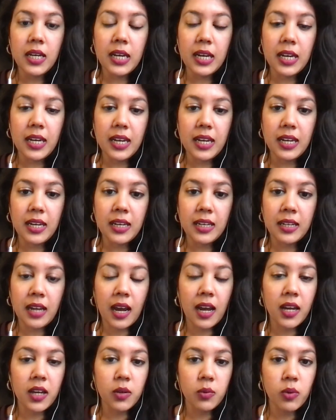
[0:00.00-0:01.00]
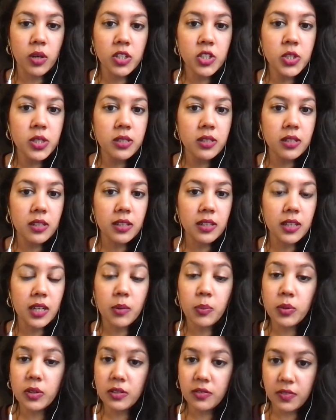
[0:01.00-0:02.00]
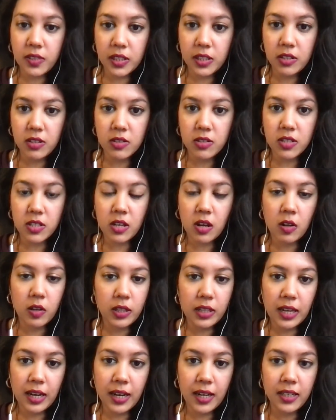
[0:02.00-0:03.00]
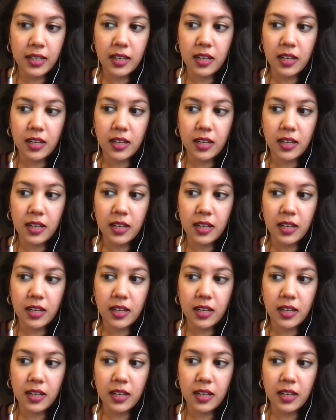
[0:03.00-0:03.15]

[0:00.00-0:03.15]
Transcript: And I watched a couple of videos online.